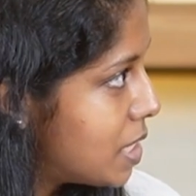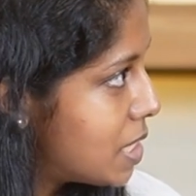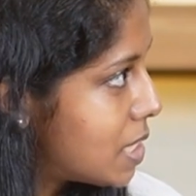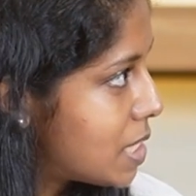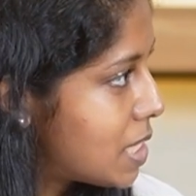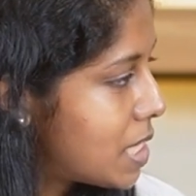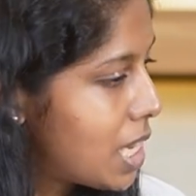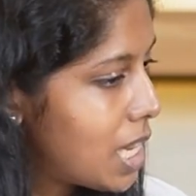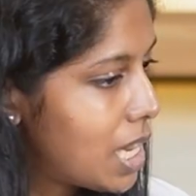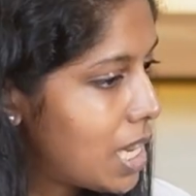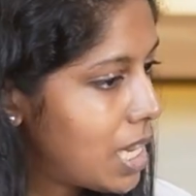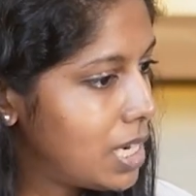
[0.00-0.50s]

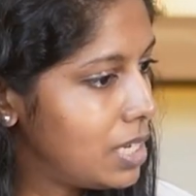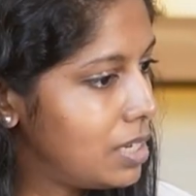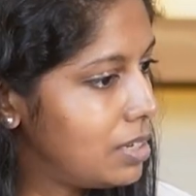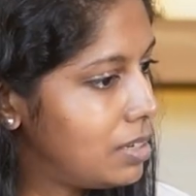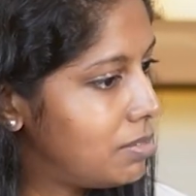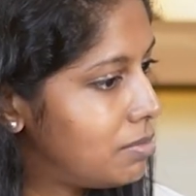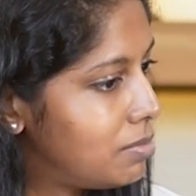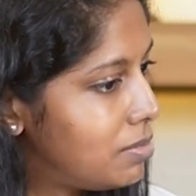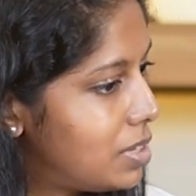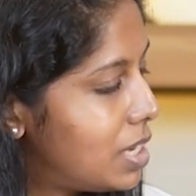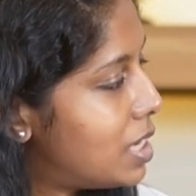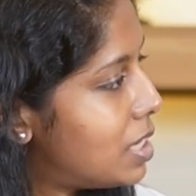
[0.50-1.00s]
Is there
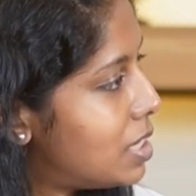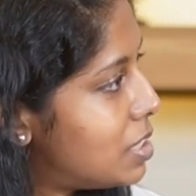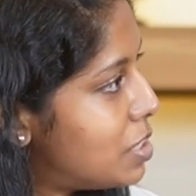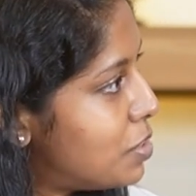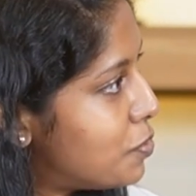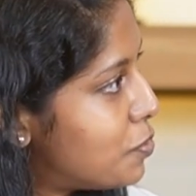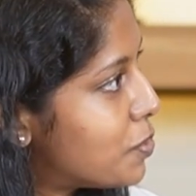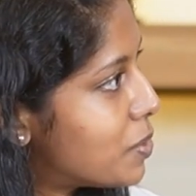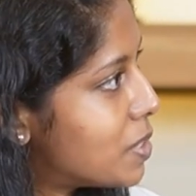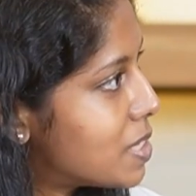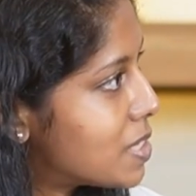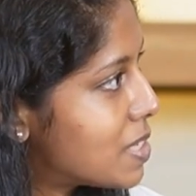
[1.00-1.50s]
any
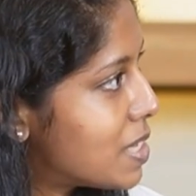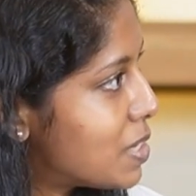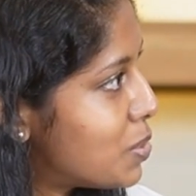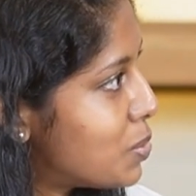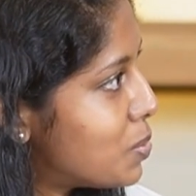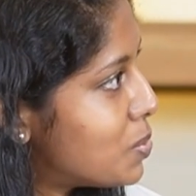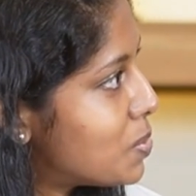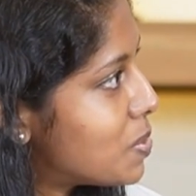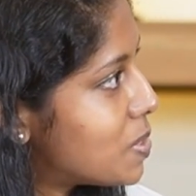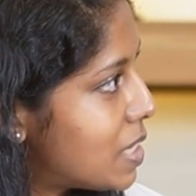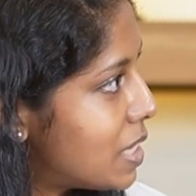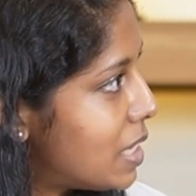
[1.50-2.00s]
difference that
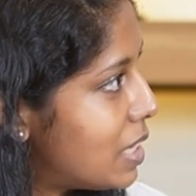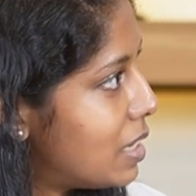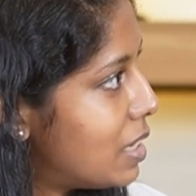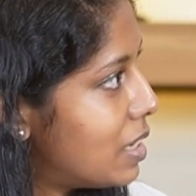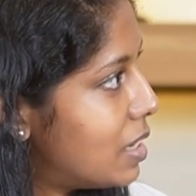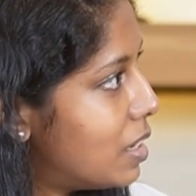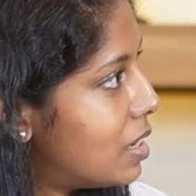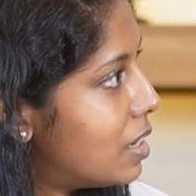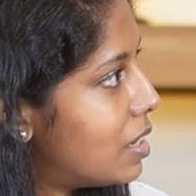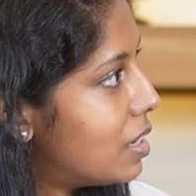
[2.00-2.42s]
you see?